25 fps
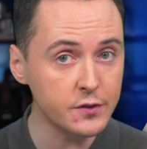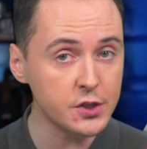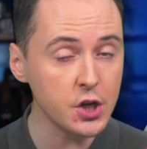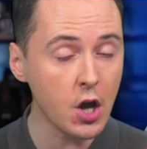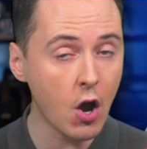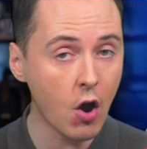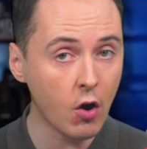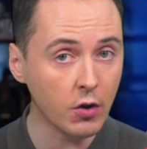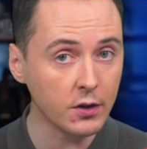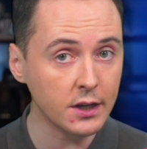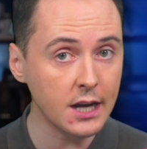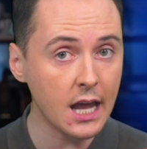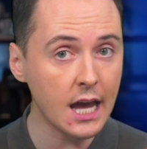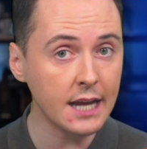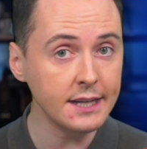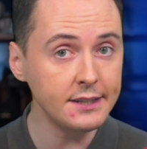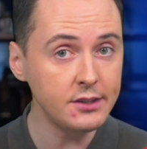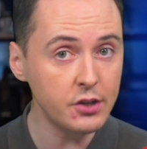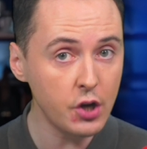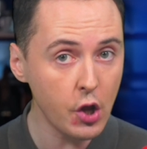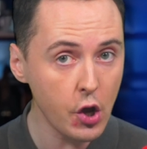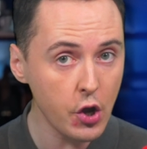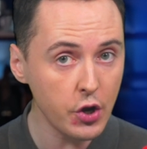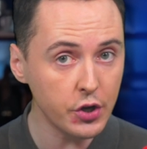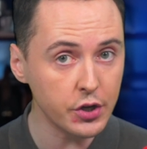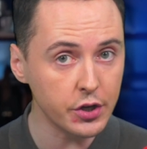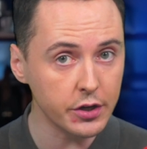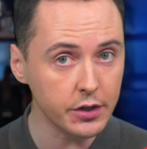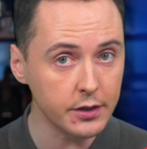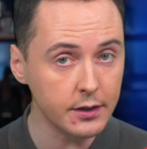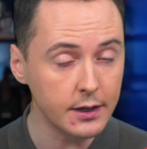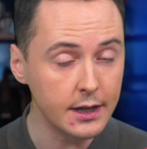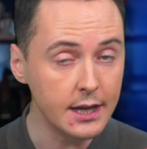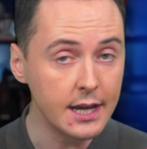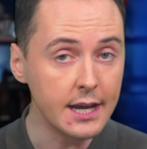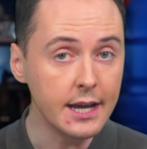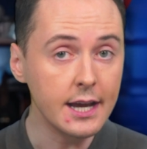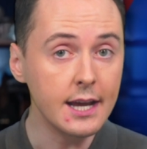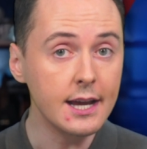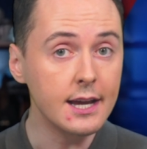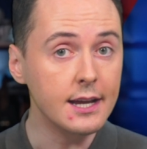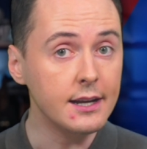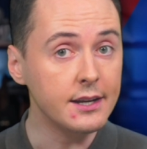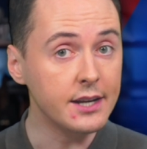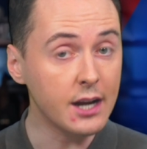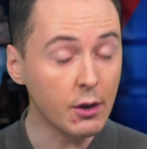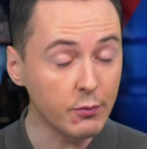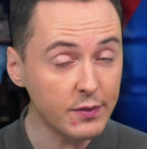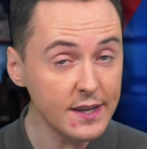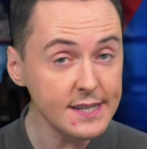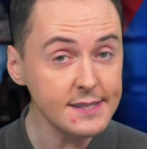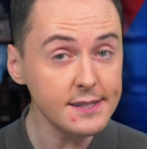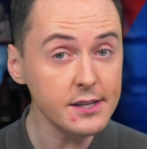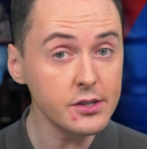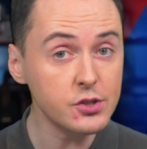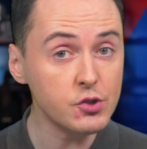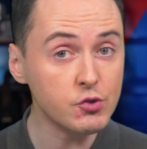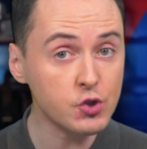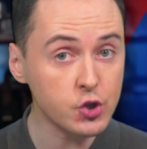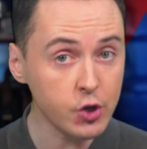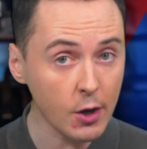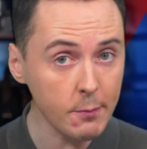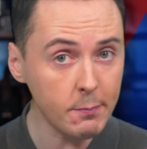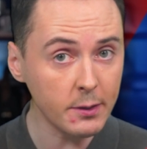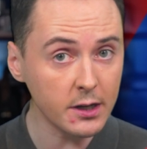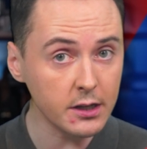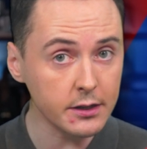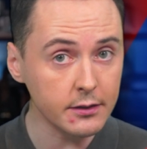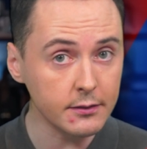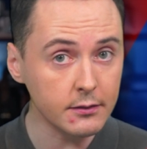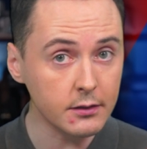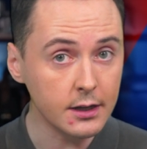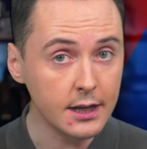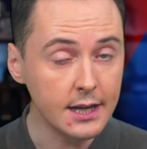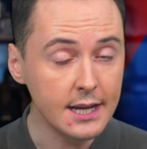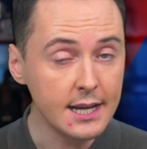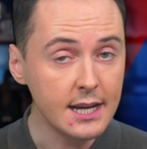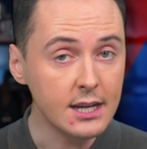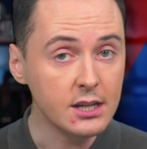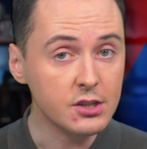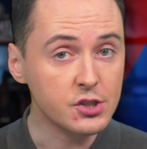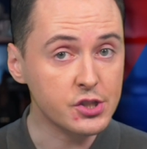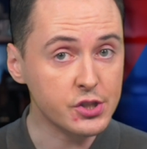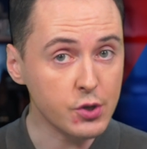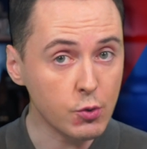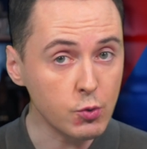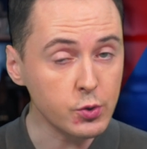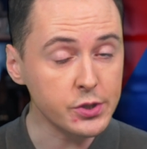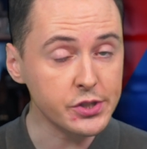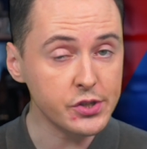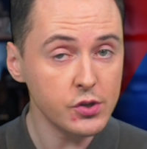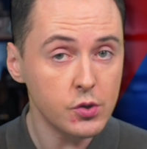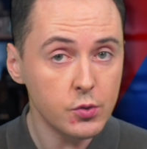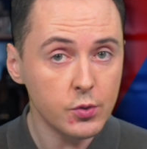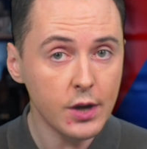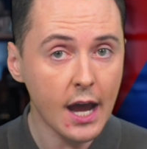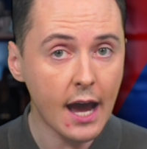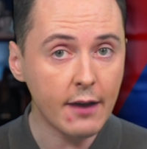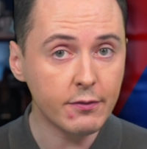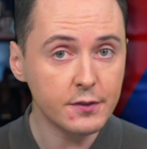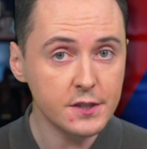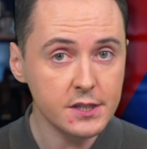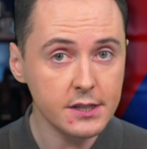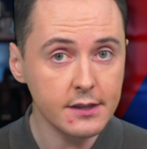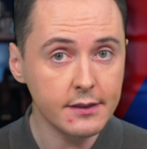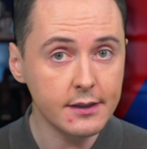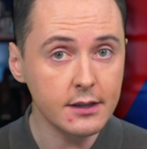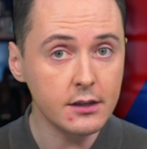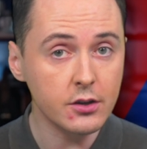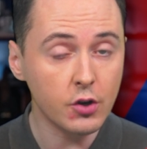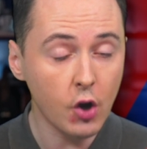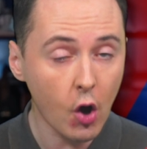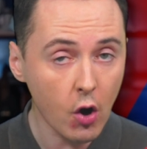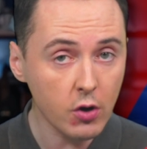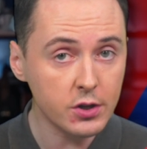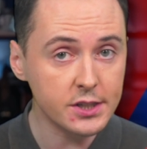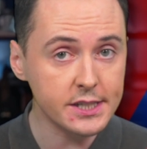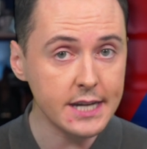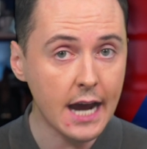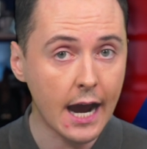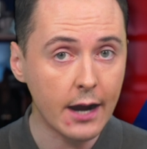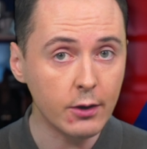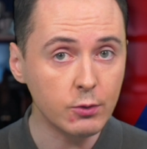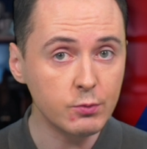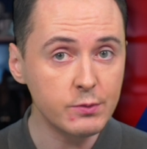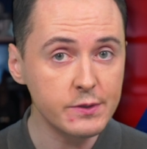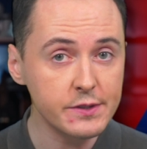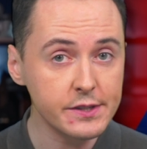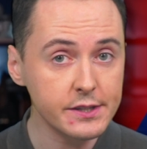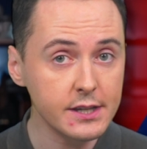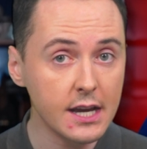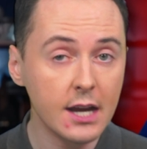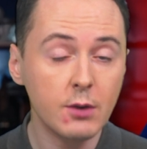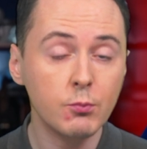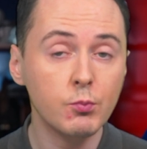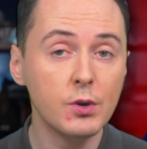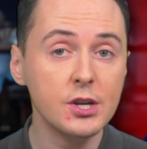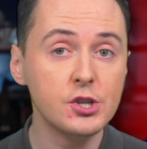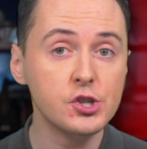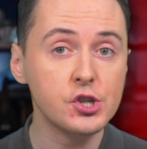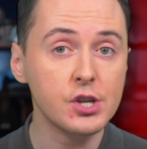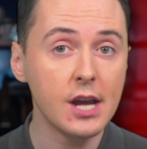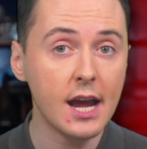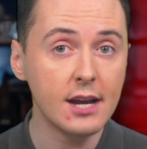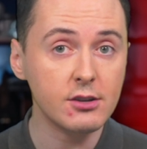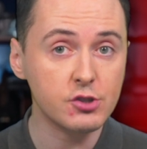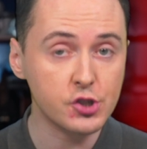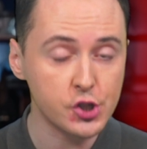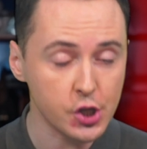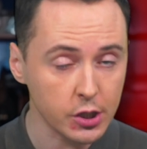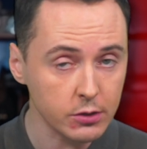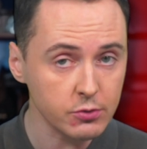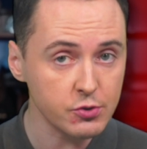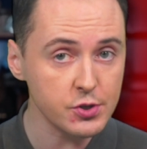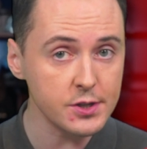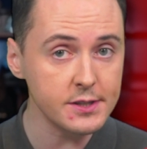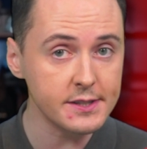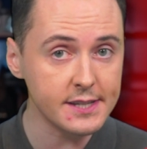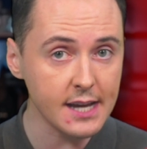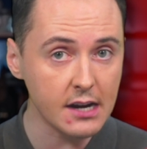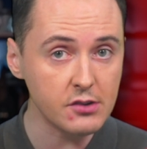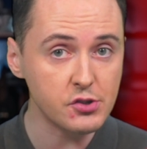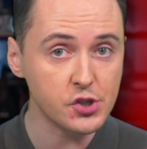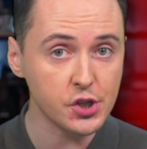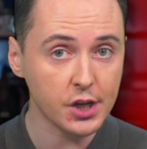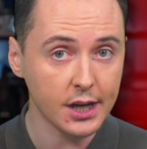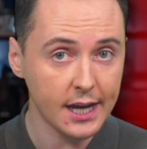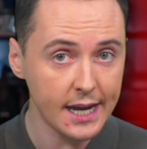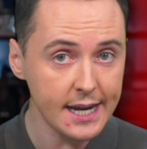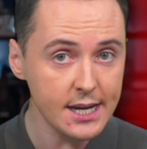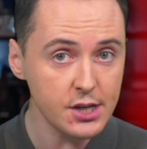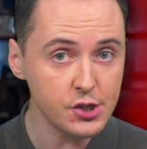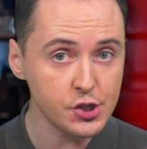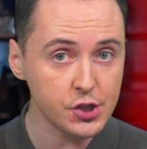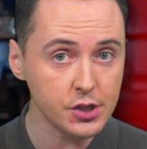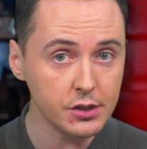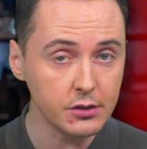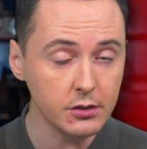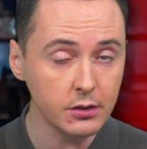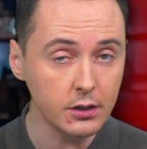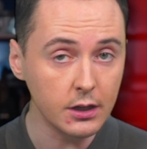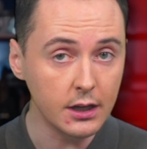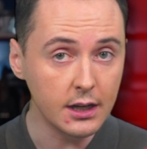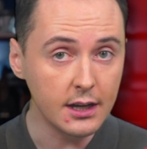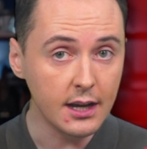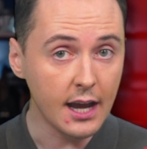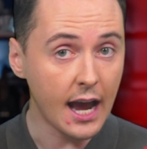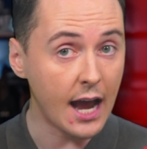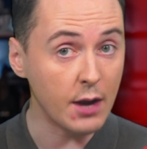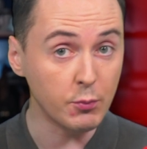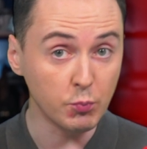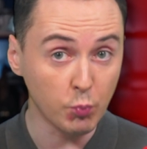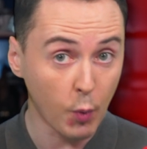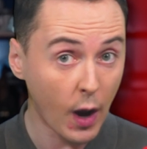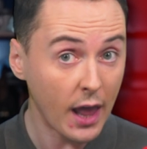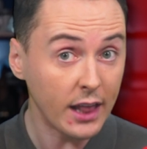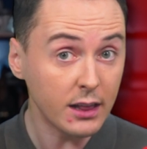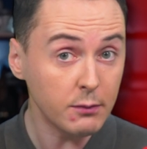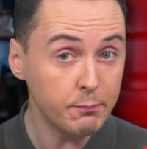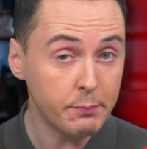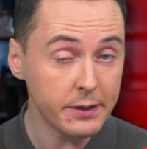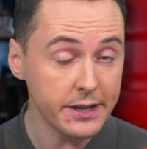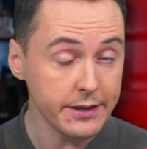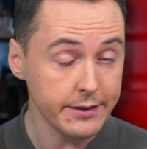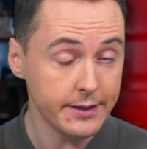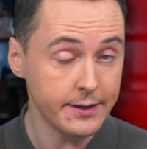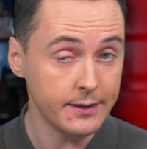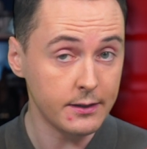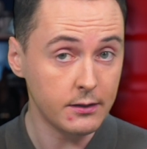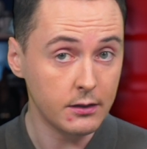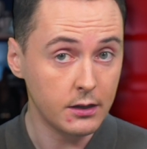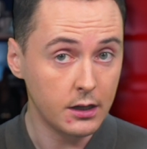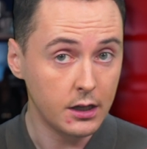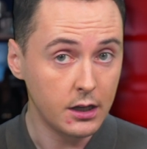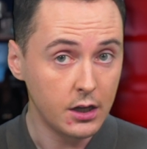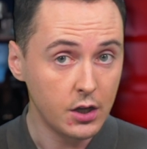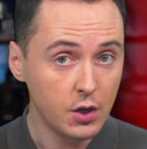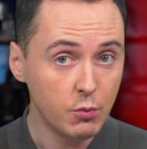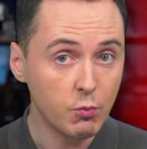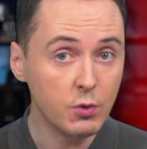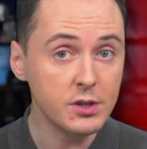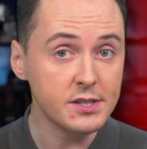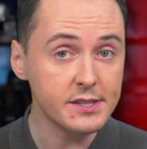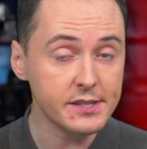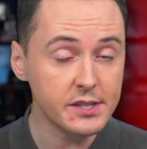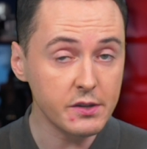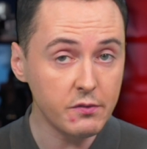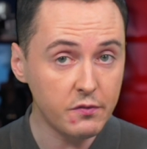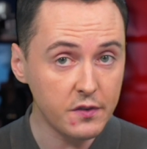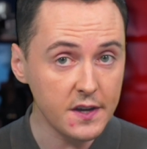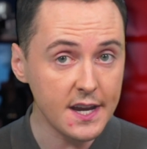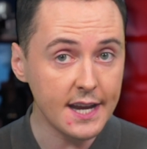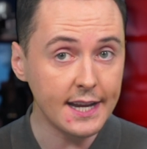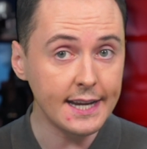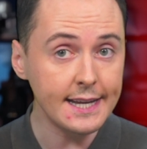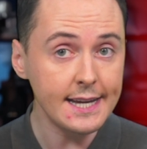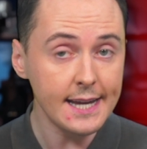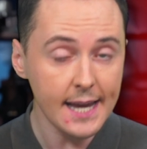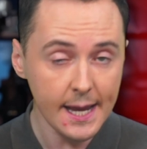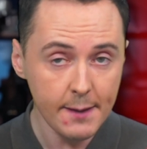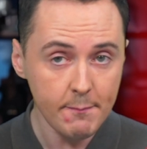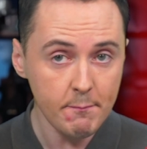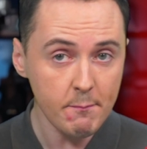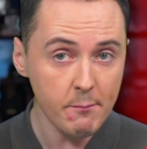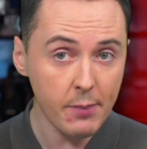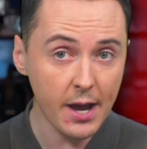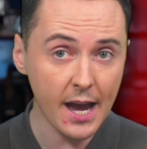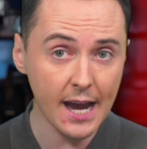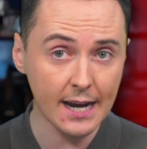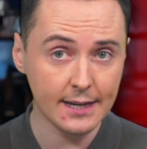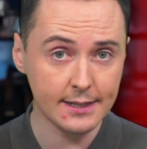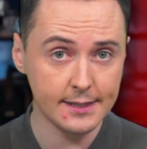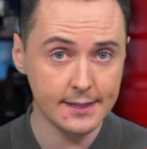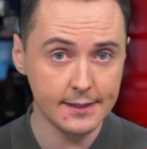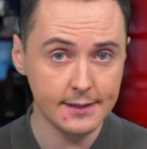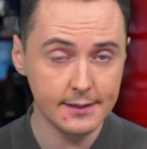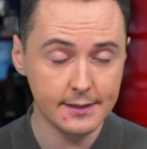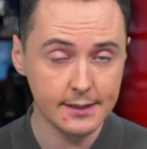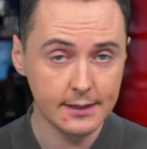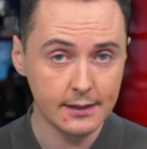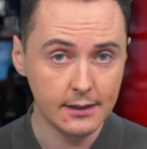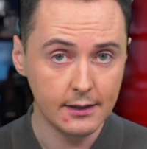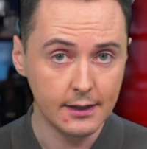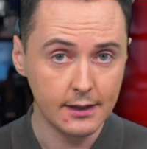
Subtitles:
to online learning. Now, this is troubling so soon after the lockdowns in which children's education and well-being was severely impacted.